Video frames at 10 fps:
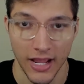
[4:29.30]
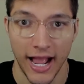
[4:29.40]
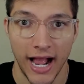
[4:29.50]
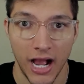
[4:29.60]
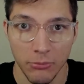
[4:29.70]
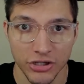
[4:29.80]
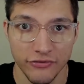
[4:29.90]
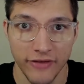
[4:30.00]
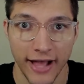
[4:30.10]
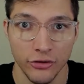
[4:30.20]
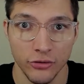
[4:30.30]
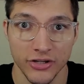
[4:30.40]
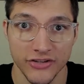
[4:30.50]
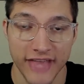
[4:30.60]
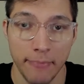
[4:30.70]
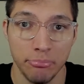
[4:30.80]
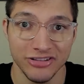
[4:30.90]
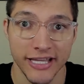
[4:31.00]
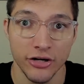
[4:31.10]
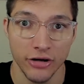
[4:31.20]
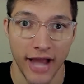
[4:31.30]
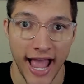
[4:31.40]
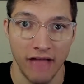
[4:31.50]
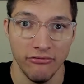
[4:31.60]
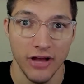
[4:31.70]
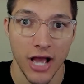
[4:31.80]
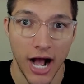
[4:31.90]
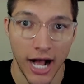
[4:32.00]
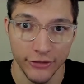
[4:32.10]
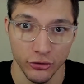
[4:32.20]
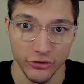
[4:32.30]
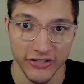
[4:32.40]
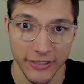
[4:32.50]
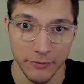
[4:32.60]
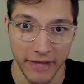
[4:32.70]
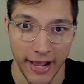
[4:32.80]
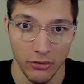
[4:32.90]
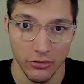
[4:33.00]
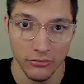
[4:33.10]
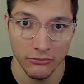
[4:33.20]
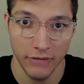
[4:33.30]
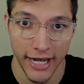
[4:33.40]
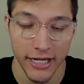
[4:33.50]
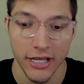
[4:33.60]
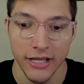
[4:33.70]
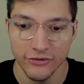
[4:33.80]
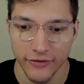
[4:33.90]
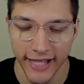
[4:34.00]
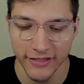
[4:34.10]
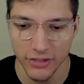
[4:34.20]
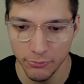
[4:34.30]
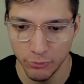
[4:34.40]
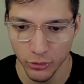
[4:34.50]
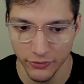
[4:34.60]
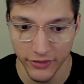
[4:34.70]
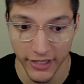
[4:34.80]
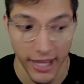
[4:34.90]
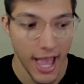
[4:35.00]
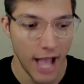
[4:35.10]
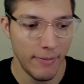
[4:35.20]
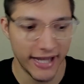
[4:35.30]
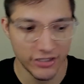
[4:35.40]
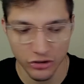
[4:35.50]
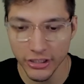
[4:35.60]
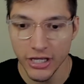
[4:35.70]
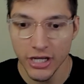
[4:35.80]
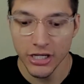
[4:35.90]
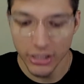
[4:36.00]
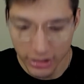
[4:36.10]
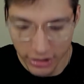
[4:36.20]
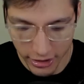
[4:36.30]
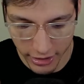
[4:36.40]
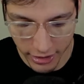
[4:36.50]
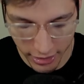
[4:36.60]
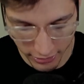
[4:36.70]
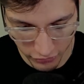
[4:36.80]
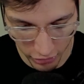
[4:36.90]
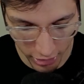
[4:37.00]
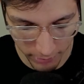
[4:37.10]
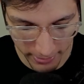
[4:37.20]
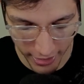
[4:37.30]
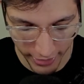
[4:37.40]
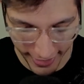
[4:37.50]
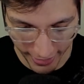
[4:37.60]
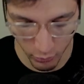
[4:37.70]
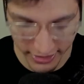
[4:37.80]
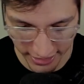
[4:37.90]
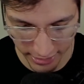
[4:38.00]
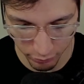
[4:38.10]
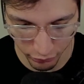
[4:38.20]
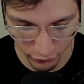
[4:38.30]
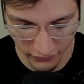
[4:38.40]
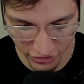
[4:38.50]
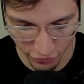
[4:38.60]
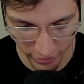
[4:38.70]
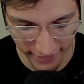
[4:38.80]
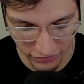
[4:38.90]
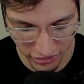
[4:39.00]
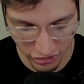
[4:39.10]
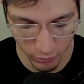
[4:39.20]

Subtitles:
How much value does that player have on your team now, right? So that's an important thing. I'm actually gonna talk about how we can improve this draft system.